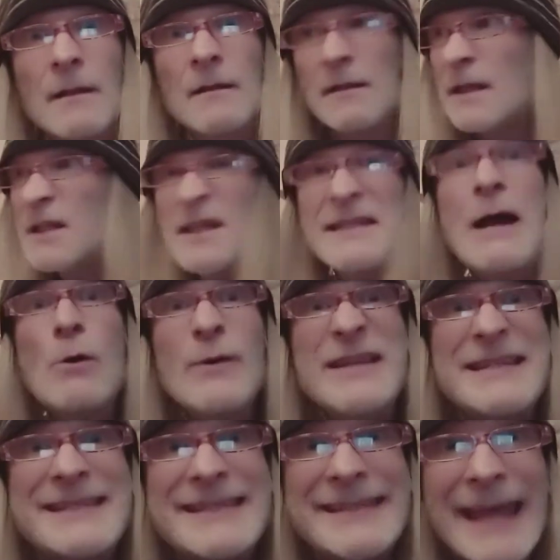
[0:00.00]
This is how
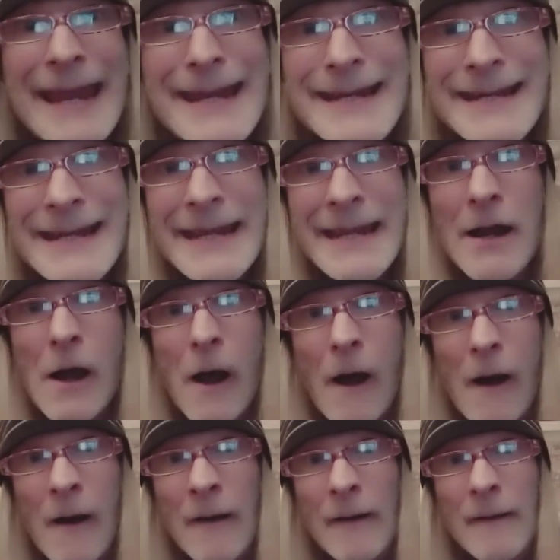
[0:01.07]
insane they are.